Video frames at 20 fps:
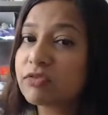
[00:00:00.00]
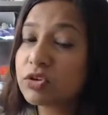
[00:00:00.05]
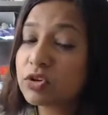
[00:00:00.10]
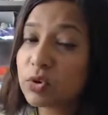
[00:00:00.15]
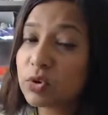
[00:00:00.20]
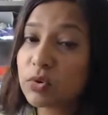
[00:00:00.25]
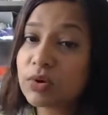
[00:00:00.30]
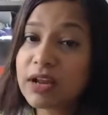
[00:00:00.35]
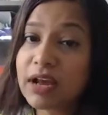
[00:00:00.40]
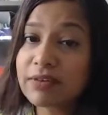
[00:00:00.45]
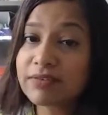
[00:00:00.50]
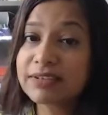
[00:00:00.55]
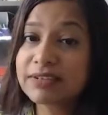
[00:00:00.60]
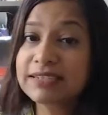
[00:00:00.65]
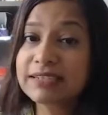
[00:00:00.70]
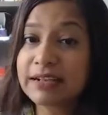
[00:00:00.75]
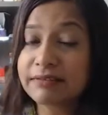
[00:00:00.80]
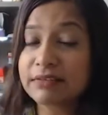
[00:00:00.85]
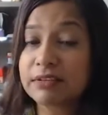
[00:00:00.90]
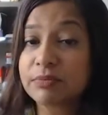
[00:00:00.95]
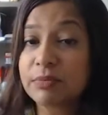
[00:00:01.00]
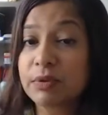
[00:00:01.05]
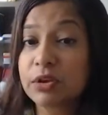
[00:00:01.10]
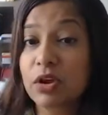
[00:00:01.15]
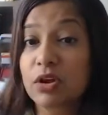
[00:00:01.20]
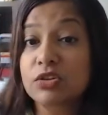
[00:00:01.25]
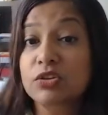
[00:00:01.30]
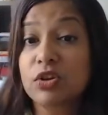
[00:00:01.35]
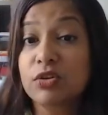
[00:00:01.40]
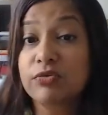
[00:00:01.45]
told ourselves
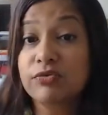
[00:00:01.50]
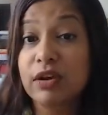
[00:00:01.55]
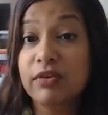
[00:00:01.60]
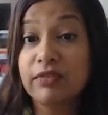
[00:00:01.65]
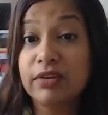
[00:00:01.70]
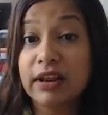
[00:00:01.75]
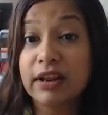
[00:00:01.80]
because of our